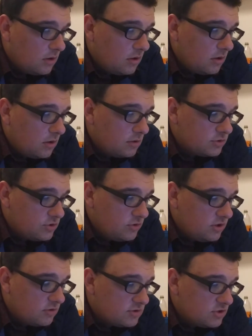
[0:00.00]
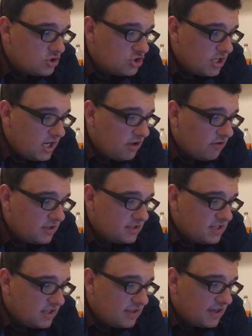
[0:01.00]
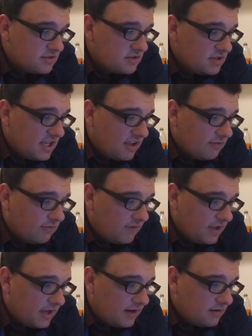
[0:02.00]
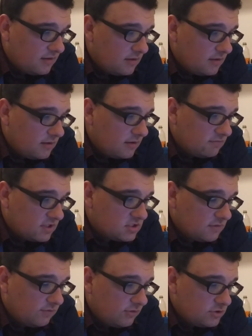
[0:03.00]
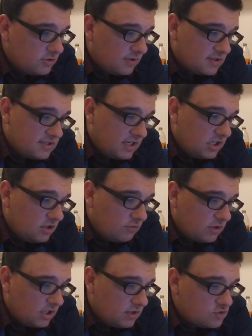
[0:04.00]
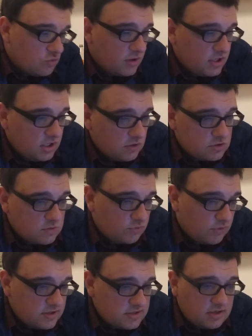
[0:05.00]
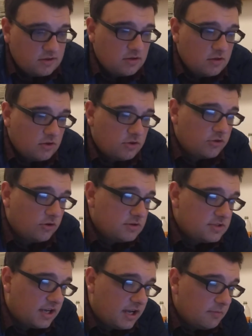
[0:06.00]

two years in jail and a $10,000 fine. That's the first degree. Second degree, 20 years in prison. Third time,